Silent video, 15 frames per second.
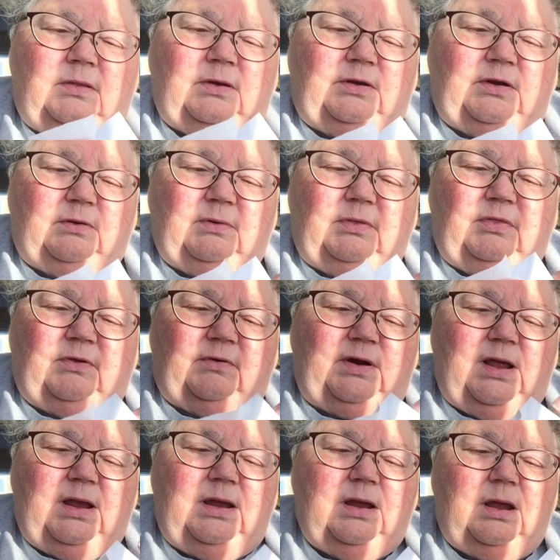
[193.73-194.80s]
2 and
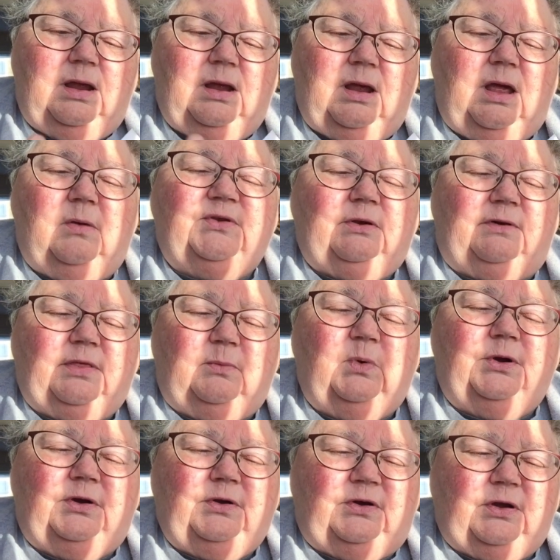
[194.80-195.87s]
3, sorry, the
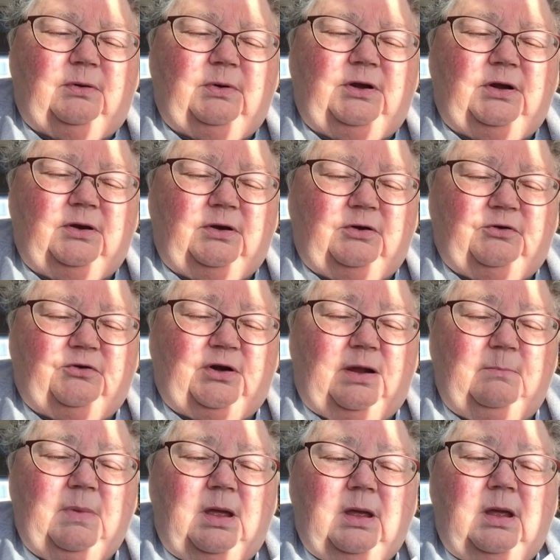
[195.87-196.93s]
1 and 2, and you're going to
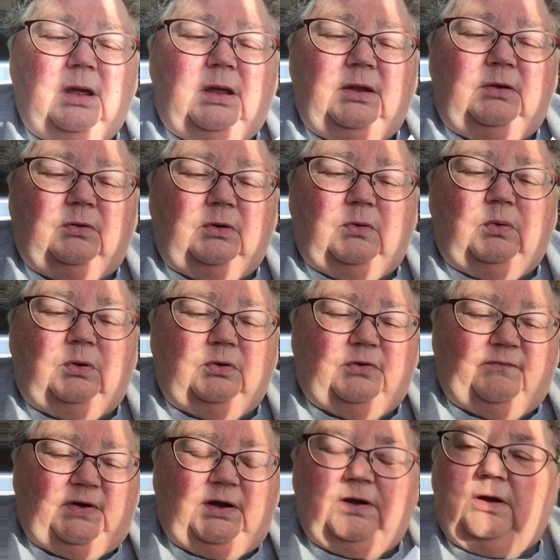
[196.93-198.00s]
trim your
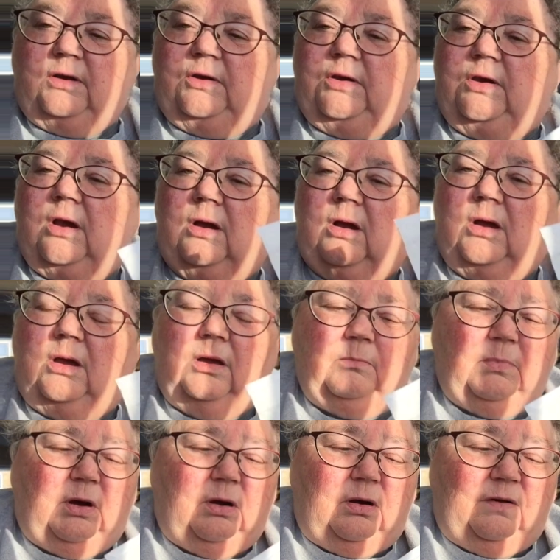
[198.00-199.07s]
1/4 inch
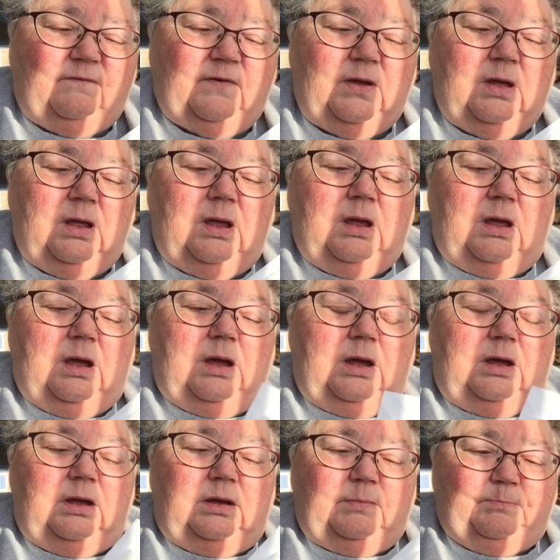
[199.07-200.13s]
off
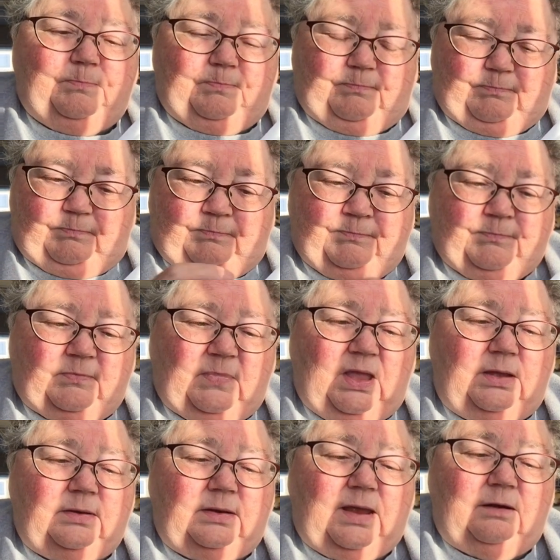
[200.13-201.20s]

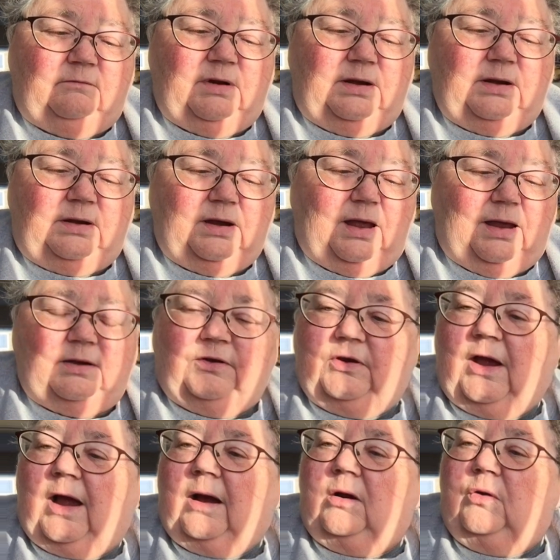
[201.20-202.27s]
and get ready to add
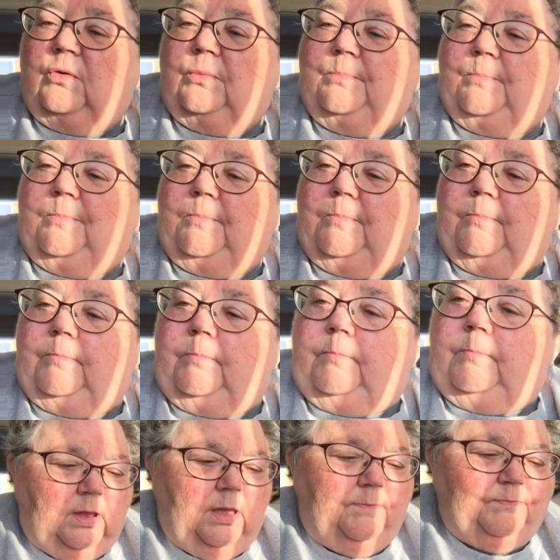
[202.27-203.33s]
your angle.
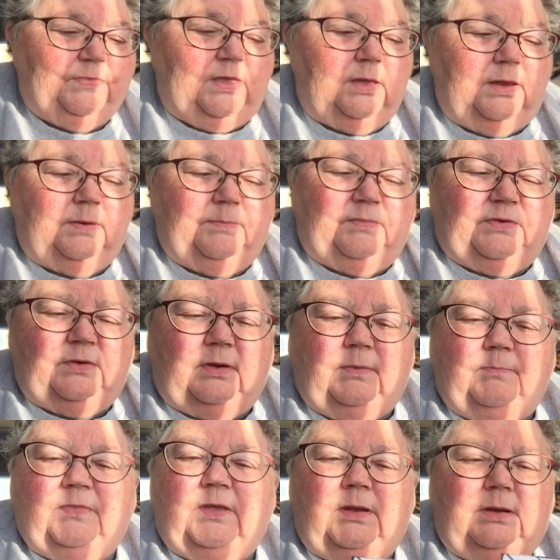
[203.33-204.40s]
Okay, so
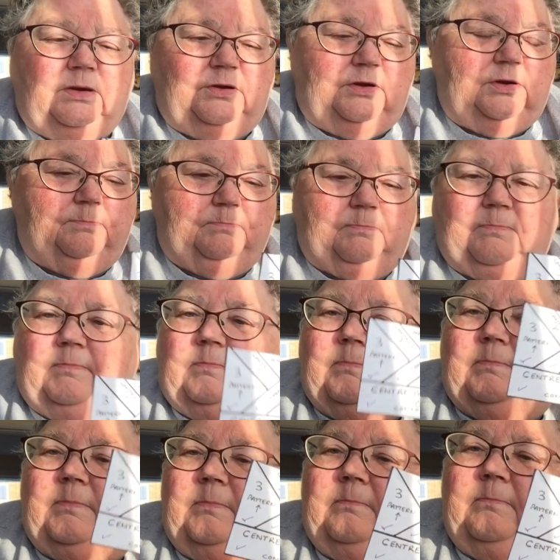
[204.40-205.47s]
here's your
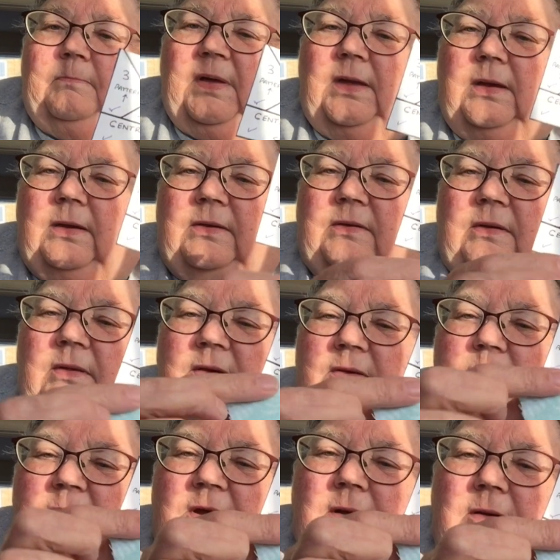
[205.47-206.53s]
piece. This
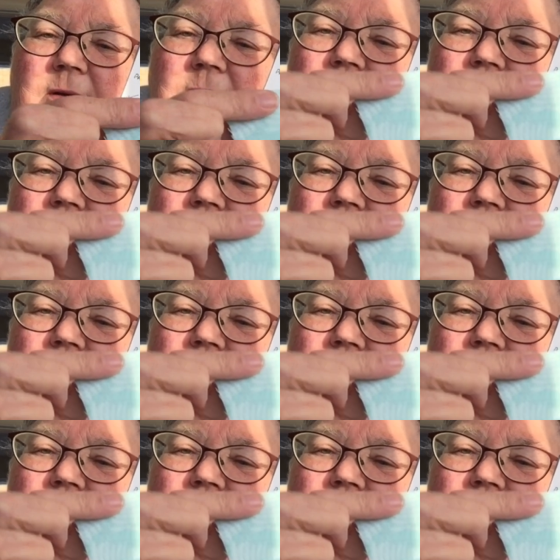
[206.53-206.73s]
is my